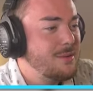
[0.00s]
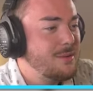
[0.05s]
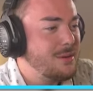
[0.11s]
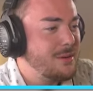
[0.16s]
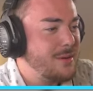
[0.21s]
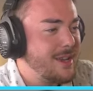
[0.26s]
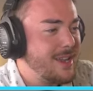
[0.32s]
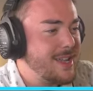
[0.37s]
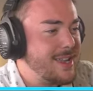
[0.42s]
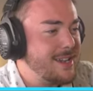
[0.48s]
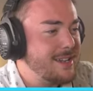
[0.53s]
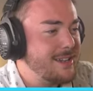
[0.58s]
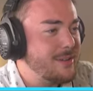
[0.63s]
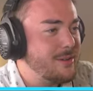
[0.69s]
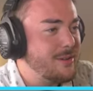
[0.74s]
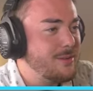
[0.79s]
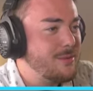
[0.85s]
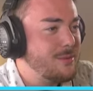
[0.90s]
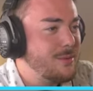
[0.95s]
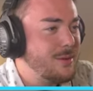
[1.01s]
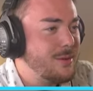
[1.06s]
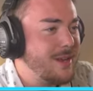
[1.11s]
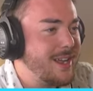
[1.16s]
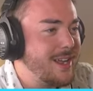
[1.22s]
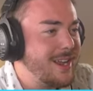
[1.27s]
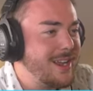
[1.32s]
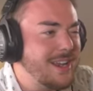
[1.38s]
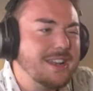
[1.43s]
What do I gotta do? What do
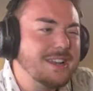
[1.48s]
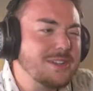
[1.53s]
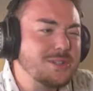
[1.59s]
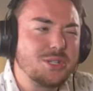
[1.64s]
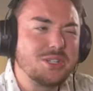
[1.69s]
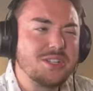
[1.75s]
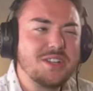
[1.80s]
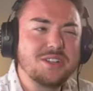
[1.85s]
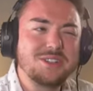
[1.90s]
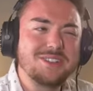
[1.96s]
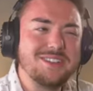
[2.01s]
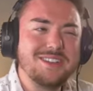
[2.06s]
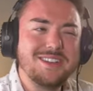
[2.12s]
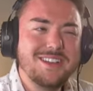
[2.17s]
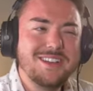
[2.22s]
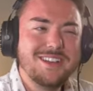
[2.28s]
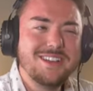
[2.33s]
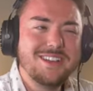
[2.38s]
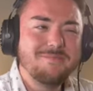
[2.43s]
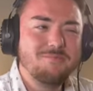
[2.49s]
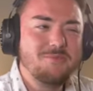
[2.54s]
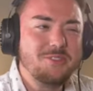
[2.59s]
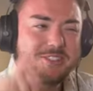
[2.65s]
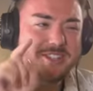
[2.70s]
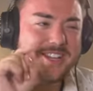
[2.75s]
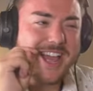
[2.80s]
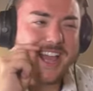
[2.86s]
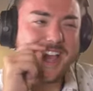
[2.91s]
I gotta? There's, there's,
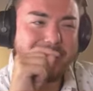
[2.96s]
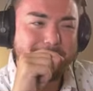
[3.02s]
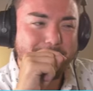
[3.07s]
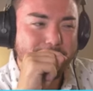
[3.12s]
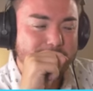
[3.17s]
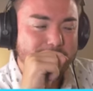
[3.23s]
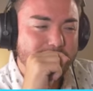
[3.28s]
this is not.